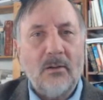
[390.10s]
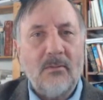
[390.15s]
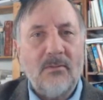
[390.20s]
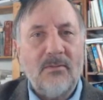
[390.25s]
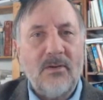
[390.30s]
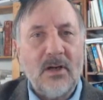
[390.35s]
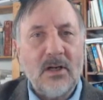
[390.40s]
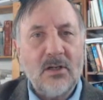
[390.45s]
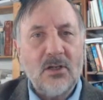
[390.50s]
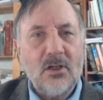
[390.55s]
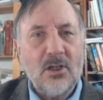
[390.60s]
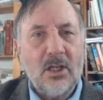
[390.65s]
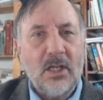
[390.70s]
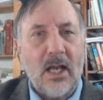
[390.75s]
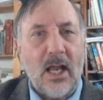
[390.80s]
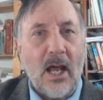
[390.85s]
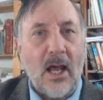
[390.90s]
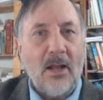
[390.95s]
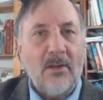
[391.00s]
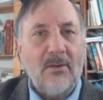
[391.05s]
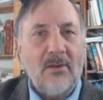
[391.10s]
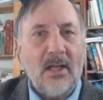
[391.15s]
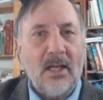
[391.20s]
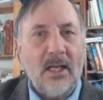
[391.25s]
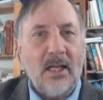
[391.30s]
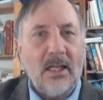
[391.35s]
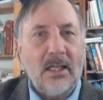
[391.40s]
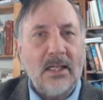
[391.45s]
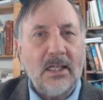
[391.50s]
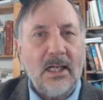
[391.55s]
function,
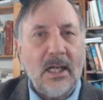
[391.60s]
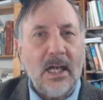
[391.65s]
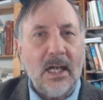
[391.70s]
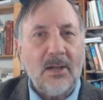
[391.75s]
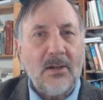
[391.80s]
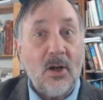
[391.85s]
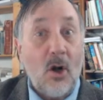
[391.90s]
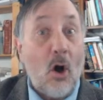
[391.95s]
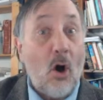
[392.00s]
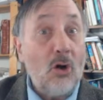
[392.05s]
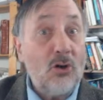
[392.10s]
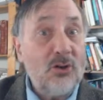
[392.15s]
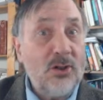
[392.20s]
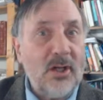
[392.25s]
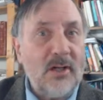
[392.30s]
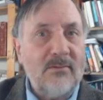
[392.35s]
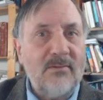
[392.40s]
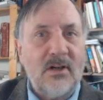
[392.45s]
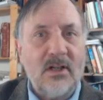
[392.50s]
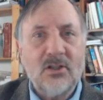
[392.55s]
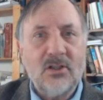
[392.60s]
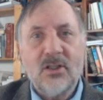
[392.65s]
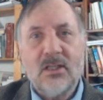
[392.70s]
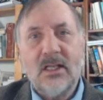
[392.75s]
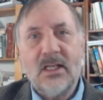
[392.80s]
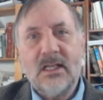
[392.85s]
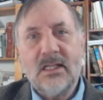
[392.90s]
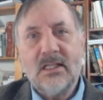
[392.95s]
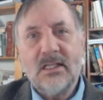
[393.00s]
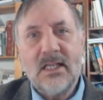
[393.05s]
their alternate
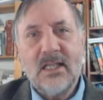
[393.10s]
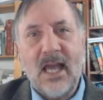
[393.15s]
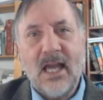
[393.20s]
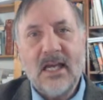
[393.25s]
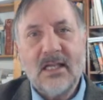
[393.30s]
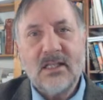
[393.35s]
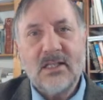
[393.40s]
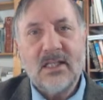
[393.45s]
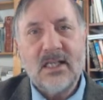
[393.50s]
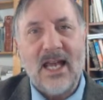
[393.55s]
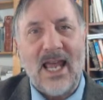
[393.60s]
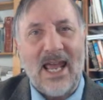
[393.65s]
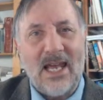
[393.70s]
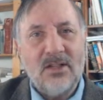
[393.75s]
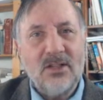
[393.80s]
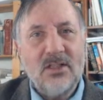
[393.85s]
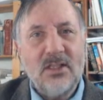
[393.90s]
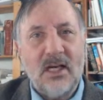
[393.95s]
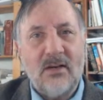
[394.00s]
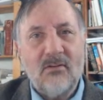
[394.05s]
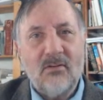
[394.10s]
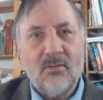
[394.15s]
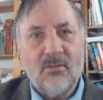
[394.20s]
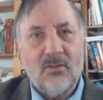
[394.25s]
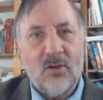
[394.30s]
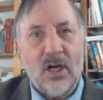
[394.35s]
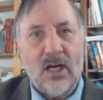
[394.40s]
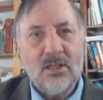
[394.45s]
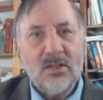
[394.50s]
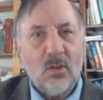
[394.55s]
function is as an adjectival
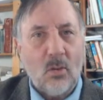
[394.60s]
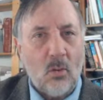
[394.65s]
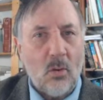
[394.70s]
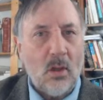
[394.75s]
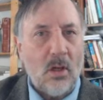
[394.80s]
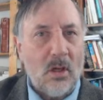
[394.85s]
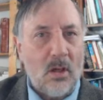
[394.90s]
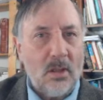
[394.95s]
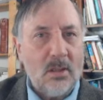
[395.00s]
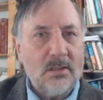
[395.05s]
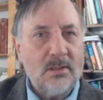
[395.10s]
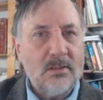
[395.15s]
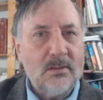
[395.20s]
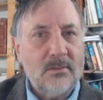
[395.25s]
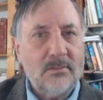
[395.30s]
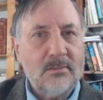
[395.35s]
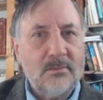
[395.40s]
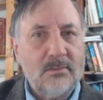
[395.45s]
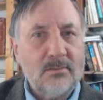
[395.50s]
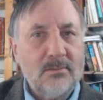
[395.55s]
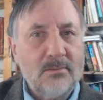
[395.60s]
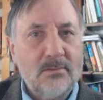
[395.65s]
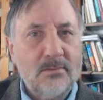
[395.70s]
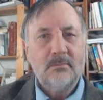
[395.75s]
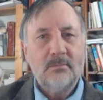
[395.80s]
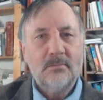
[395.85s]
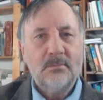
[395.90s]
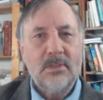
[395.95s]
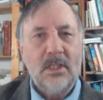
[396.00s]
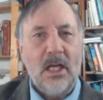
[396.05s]
phrase or clause.
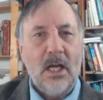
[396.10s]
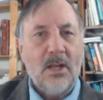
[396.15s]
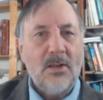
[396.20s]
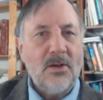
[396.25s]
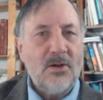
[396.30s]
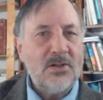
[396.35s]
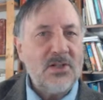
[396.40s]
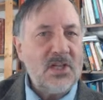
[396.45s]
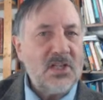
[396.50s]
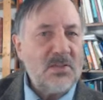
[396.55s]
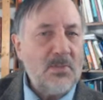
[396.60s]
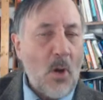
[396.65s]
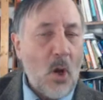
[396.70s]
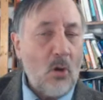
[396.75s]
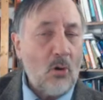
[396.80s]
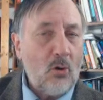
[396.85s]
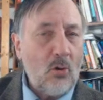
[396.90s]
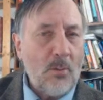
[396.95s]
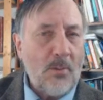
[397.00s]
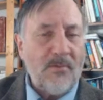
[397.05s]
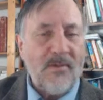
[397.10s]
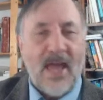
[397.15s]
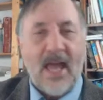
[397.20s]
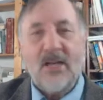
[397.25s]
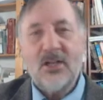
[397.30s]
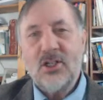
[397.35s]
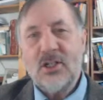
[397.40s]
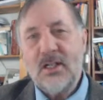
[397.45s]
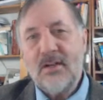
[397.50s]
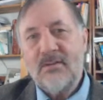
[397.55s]
There's a small group of
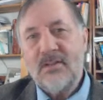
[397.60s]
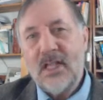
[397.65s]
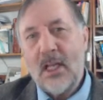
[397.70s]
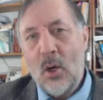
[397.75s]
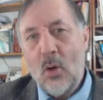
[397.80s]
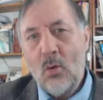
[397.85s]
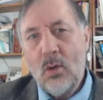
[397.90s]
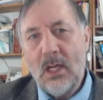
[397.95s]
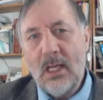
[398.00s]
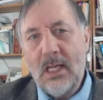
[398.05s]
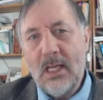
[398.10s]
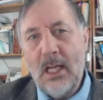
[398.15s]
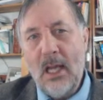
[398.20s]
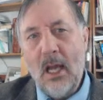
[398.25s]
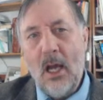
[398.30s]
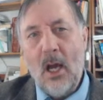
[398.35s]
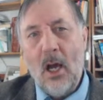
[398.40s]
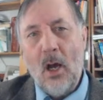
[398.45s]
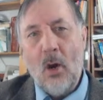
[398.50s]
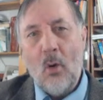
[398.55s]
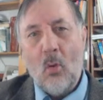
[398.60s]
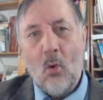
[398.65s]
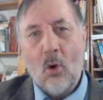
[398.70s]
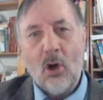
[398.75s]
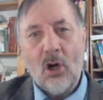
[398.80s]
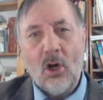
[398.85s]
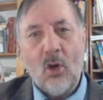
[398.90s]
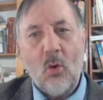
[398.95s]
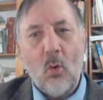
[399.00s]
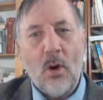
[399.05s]
adjectives that only
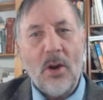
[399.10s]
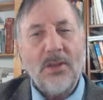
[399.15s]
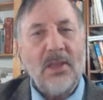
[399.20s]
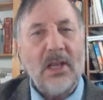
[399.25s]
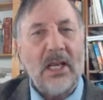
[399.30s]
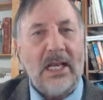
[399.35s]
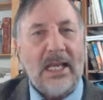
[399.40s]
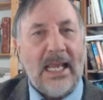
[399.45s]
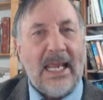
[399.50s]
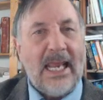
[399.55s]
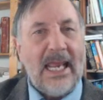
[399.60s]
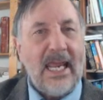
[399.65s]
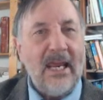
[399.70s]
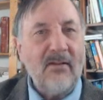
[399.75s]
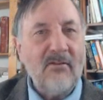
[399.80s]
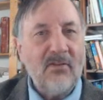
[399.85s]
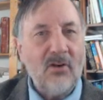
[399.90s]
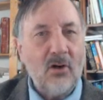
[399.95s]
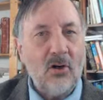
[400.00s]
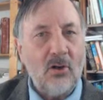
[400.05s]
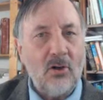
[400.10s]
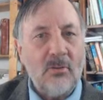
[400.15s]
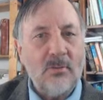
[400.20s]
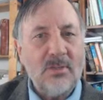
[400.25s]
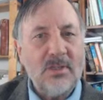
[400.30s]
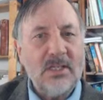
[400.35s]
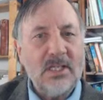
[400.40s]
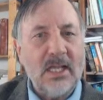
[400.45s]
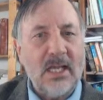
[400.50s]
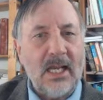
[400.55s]
work with linking
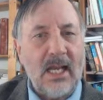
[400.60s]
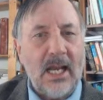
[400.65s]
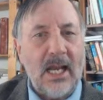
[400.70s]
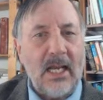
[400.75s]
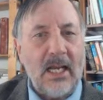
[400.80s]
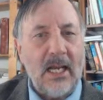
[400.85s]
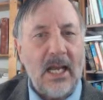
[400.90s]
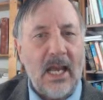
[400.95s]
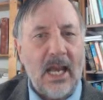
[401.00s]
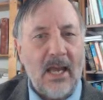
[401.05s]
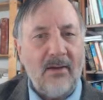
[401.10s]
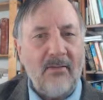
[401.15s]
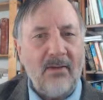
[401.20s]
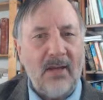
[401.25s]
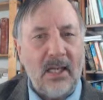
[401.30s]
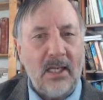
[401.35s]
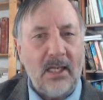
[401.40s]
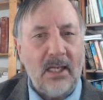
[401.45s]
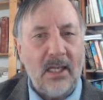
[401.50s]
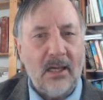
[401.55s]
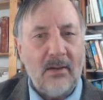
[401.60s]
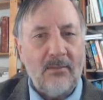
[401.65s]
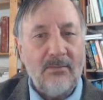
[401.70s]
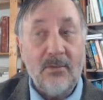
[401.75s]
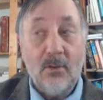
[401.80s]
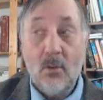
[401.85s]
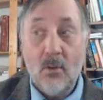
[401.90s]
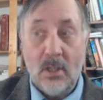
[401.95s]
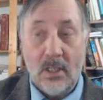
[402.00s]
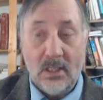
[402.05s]
verbs, and I have a
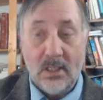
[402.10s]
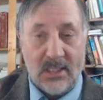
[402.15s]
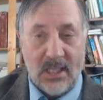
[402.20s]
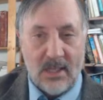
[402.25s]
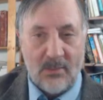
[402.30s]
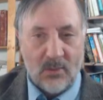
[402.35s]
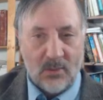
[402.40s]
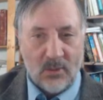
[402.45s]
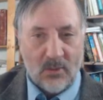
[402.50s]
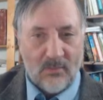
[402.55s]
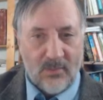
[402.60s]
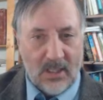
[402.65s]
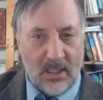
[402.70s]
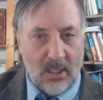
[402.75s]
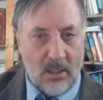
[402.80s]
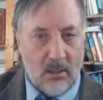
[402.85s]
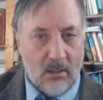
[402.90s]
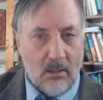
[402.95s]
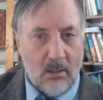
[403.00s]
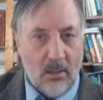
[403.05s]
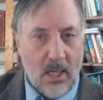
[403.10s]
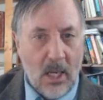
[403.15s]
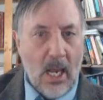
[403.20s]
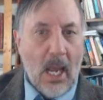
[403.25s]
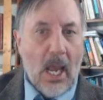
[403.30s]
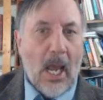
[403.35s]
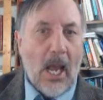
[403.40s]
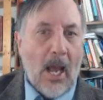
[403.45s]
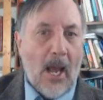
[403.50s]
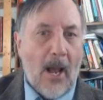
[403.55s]
few examples over here.
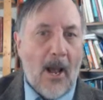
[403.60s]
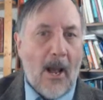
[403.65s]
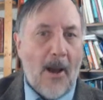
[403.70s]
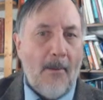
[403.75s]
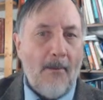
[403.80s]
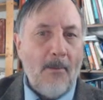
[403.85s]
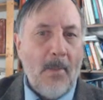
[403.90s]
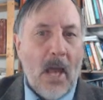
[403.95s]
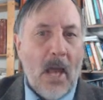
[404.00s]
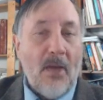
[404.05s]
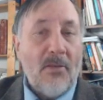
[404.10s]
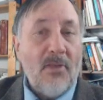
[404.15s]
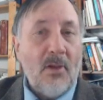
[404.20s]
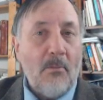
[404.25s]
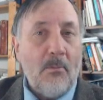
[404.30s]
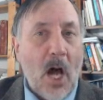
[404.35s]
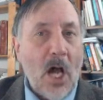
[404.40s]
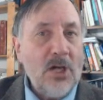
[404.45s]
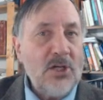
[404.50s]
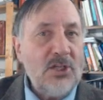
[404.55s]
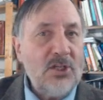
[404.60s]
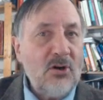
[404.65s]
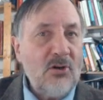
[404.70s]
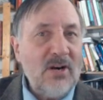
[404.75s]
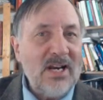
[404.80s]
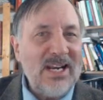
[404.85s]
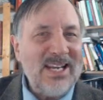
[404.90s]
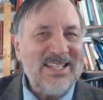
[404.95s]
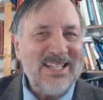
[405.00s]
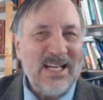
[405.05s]
The
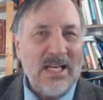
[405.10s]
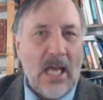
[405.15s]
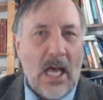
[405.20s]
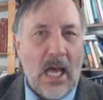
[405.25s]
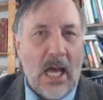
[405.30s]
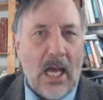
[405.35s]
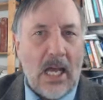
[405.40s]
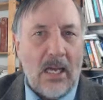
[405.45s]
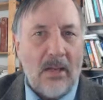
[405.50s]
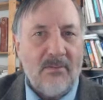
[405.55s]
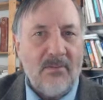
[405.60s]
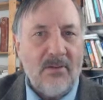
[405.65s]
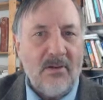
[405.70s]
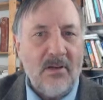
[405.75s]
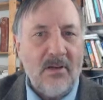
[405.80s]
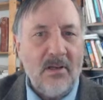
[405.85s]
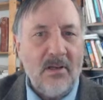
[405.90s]
monster is alive.